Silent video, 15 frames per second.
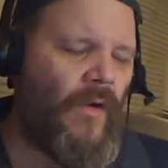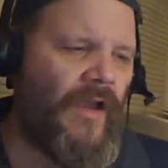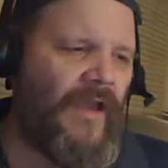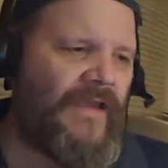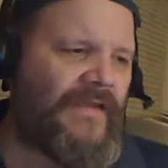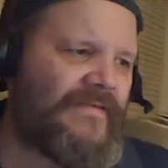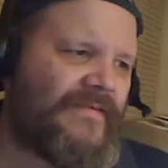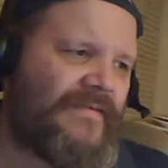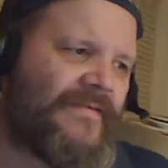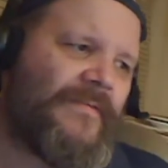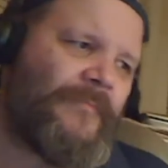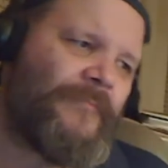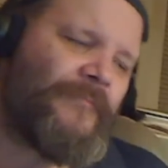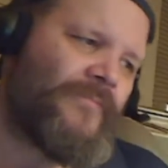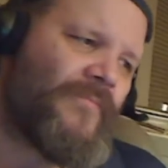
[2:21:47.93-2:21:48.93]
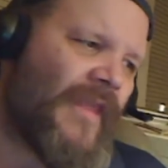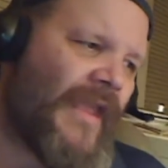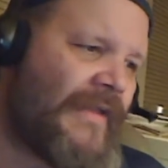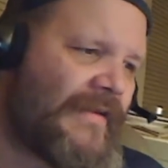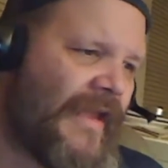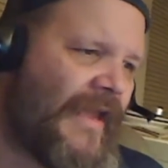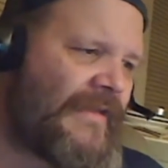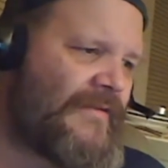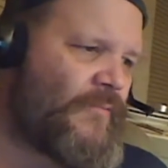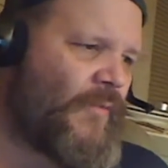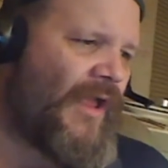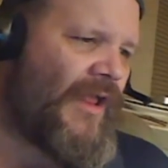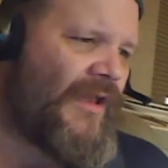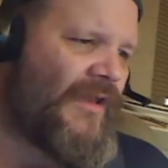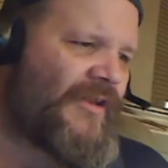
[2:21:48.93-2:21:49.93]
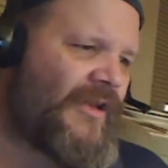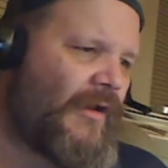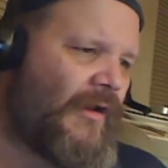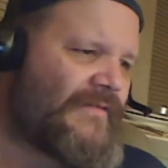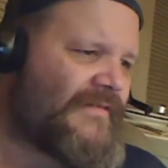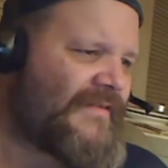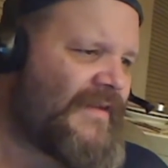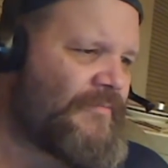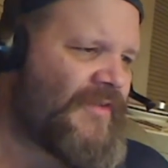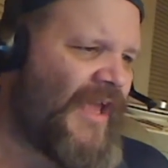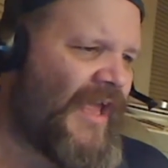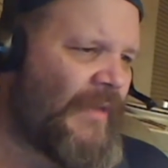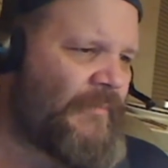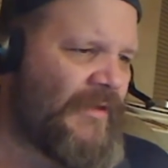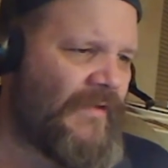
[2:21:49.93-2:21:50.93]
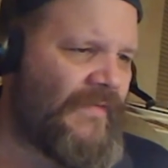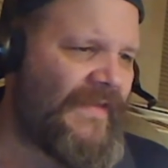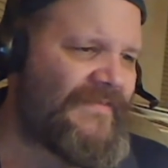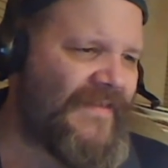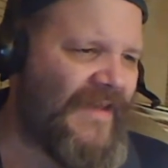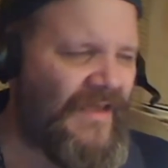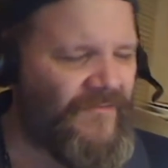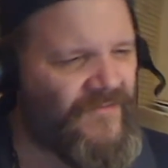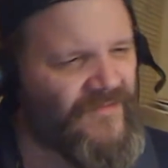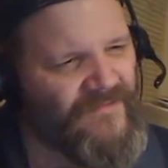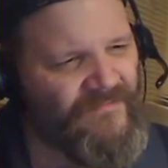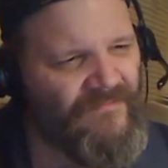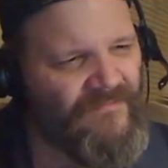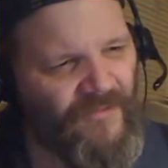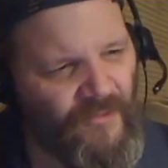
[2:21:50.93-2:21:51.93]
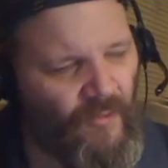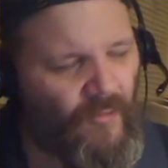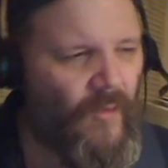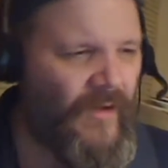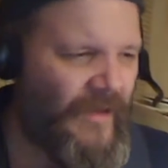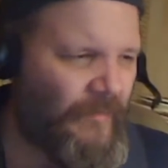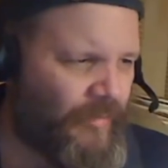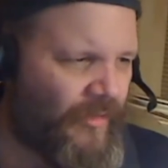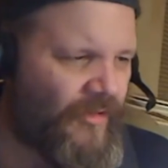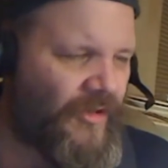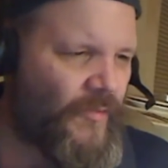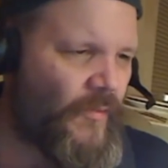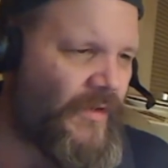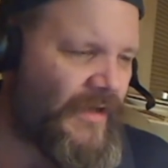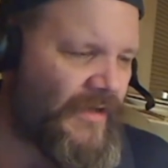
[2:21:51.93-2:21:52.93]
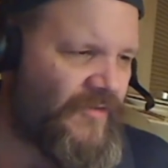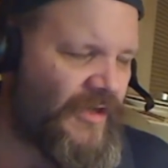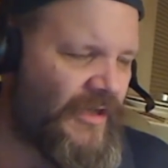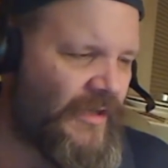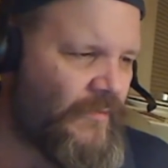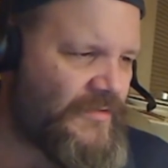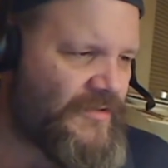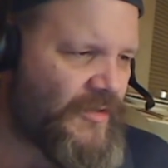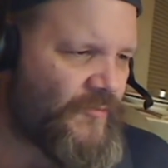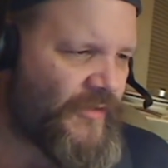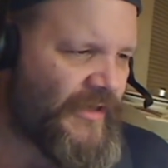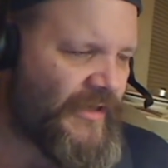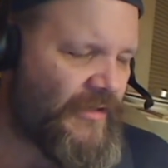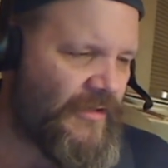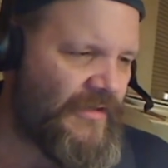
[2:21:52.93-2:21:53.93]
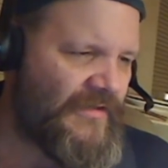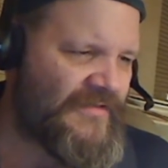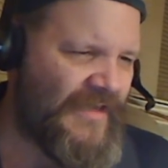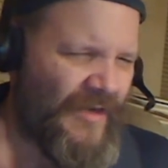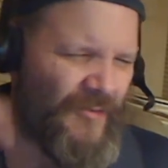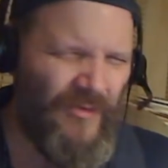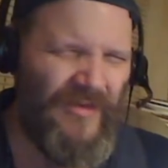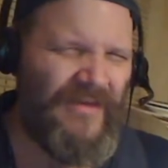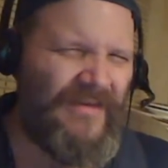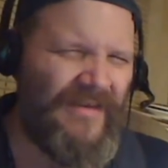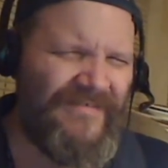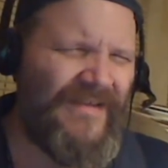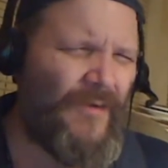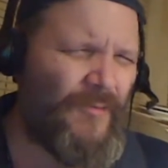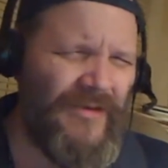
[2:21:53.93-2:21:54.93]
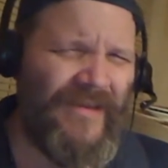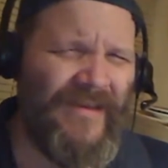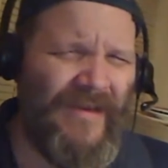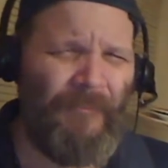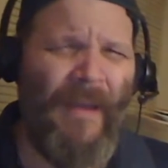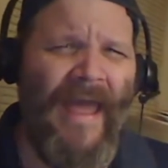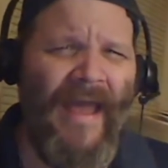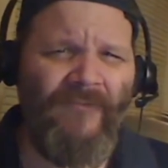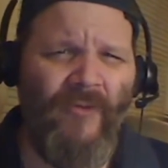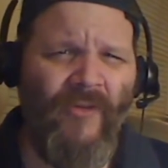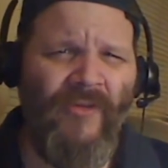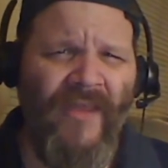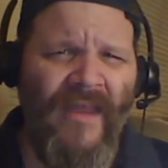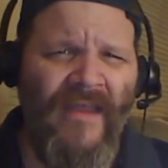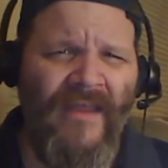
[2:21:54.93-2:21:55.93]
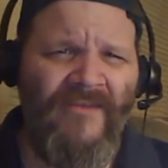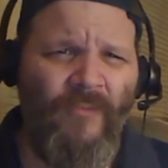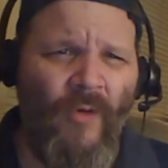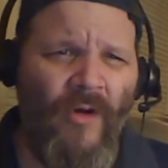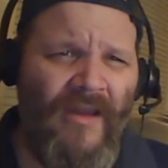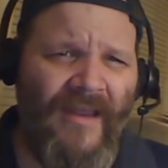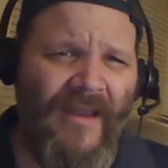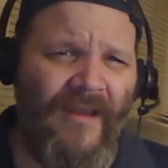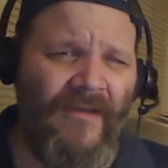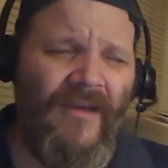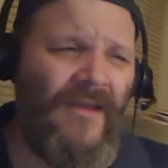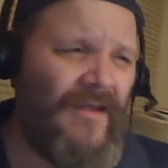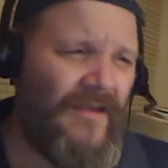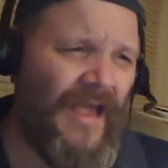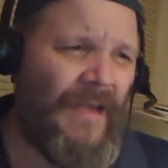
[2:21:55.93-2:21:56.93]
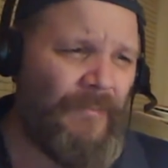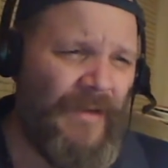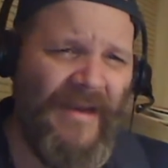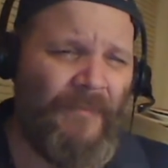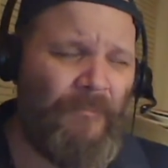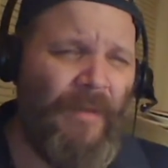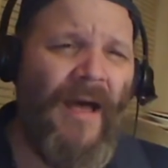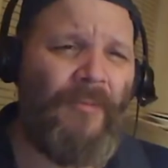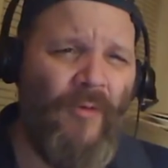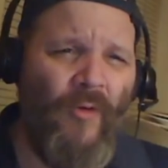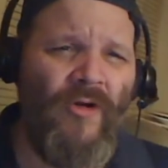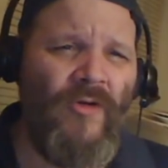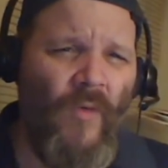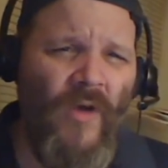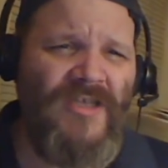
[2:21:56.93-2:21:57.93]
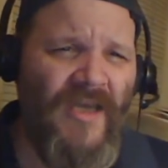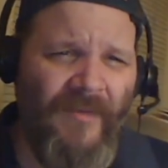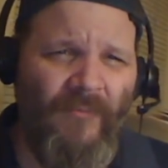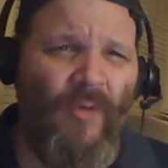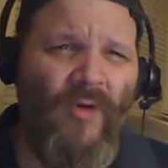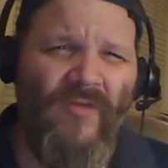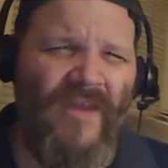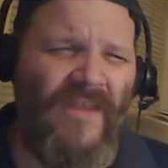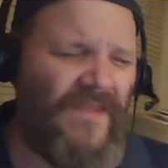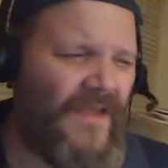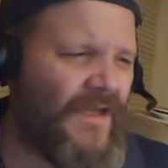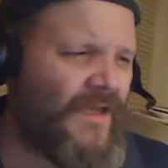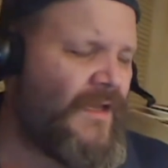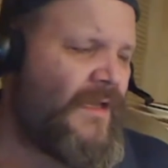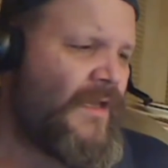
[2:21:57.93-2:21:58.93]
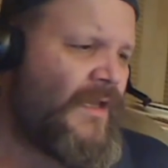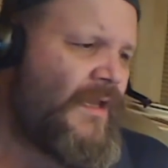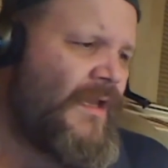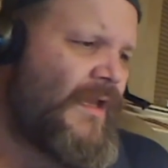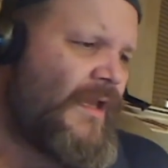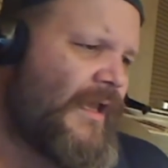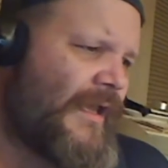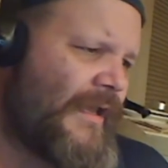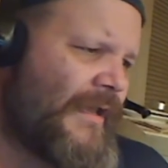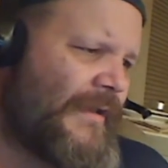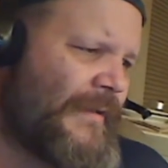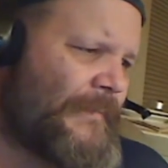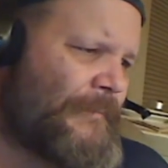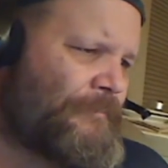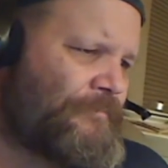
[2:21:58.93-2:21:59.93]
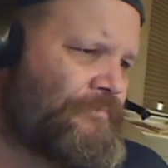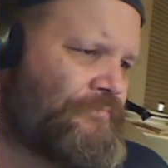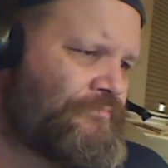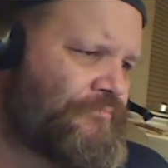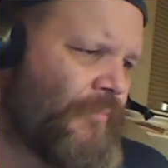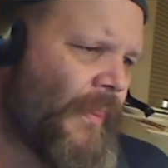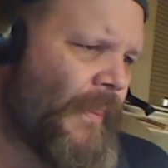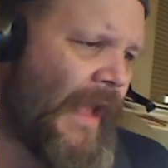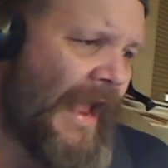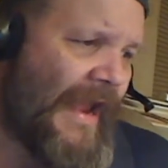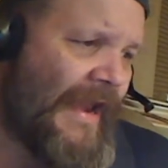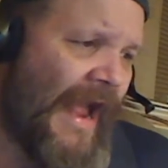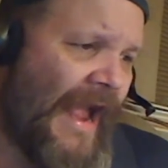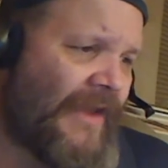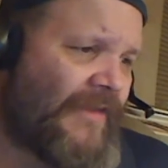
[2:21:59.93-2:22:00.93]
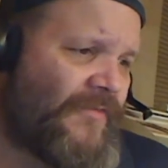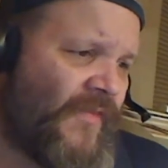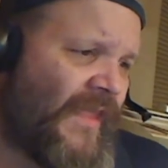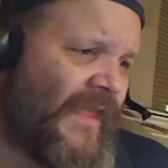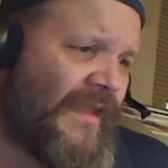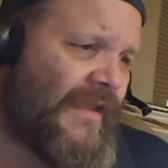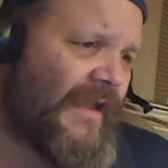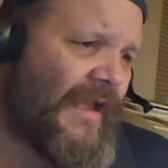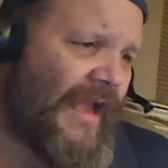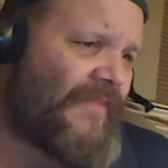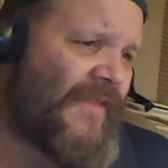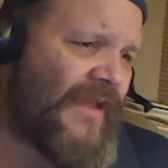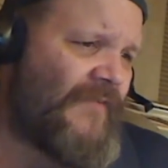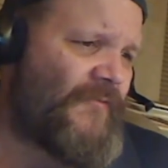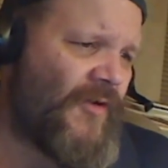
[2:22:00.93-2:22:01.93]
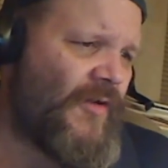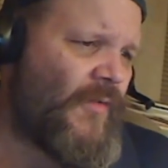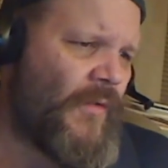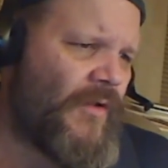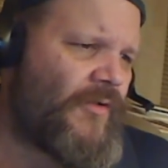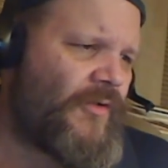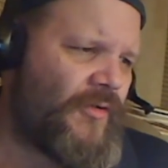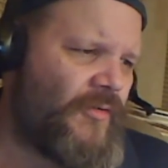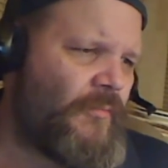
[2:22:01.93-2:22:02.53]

it's and while at the same time that's kind of a throwaway book or whatever, it's over here. It's not really an impactful thing. It's more like I'm eating popcorn watching a movie thing. I think it very well could